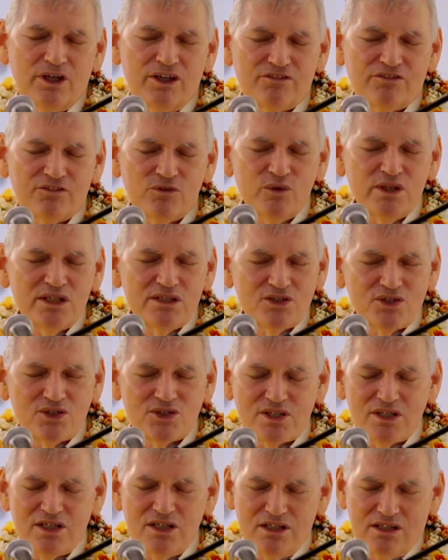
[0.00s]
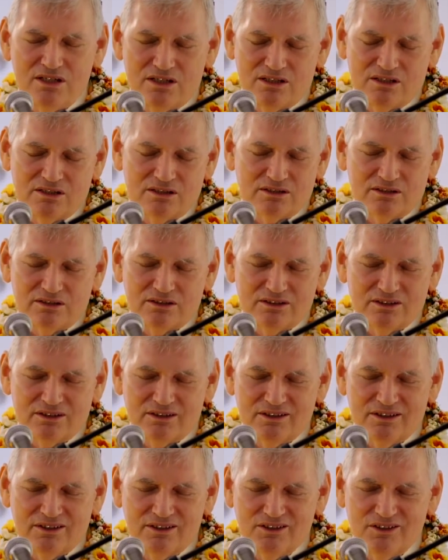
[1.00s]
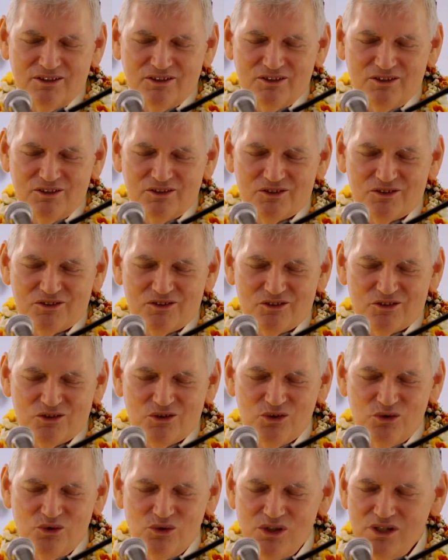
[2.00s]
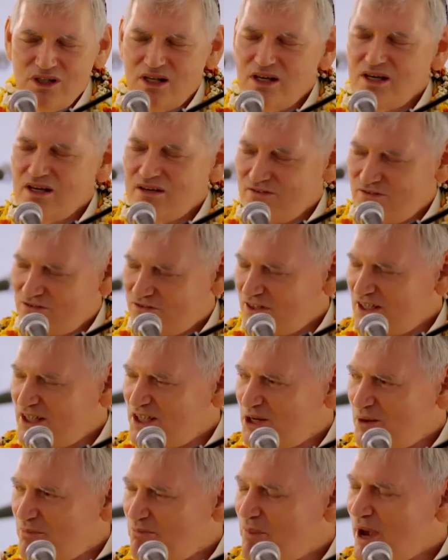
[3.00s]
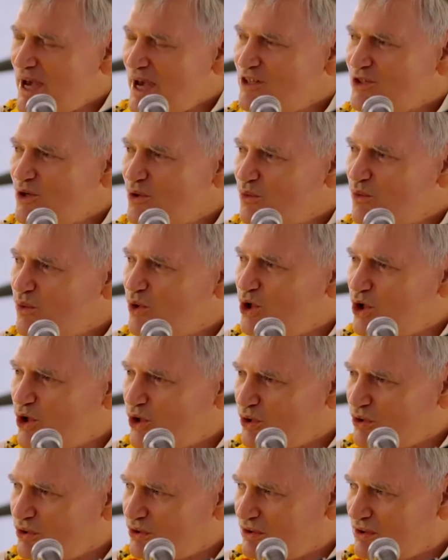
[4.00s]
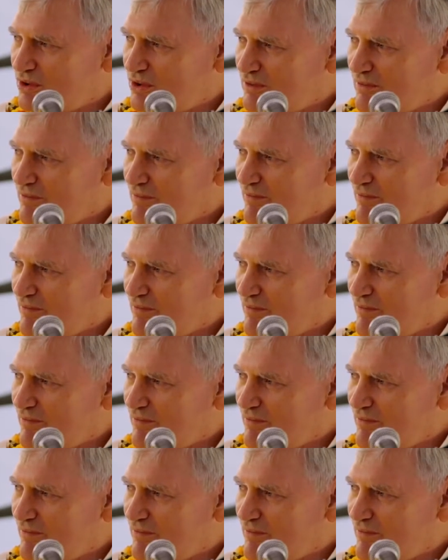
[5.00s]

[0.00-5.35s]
If we seek to live in a better world,